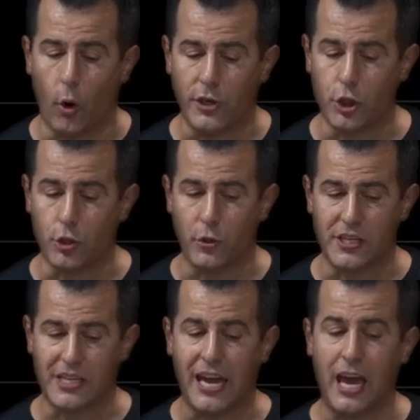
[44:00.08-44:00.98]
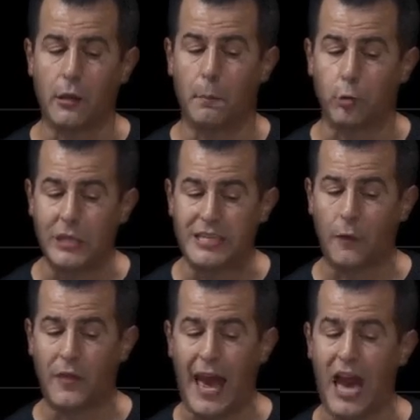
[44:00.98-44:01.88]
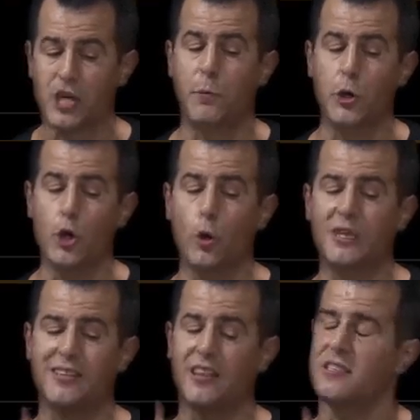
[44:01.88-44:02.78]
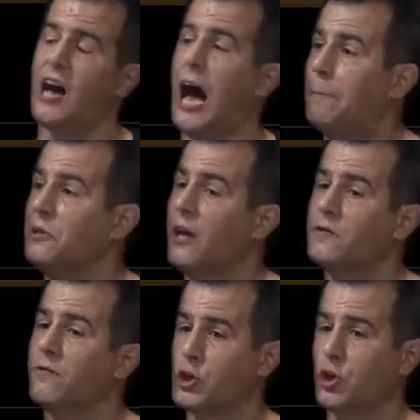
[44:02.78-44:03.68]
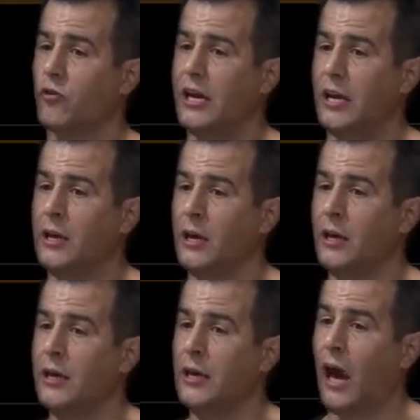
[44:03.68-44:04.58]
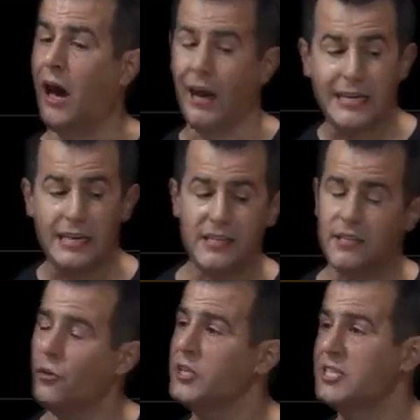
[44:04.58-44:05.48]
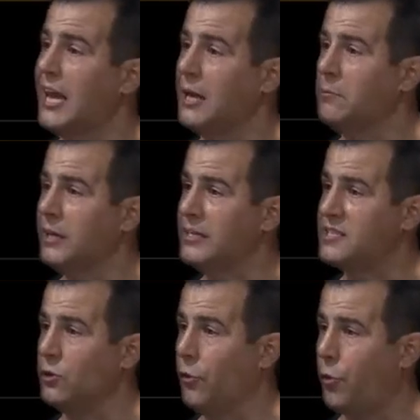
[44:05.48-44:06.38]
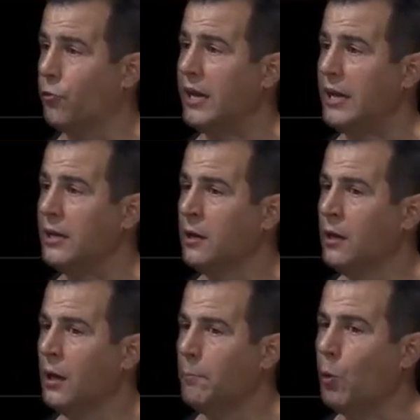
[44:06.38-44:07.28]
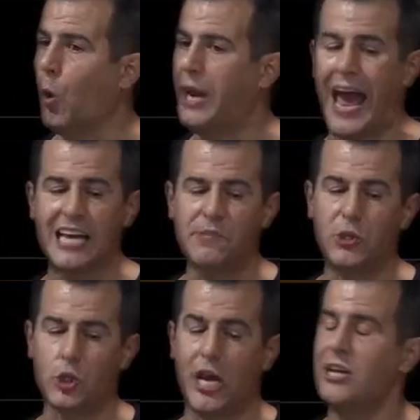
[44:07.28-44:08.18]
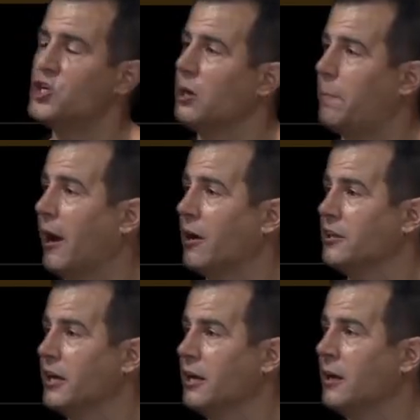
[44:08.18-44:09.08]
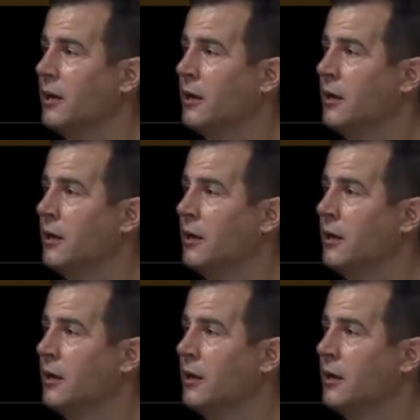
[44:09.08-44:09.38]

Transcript: going to do this again, print out the hash. But notice at the top left of the screen, height is still the same. It's still 3. But what has been changing apparently?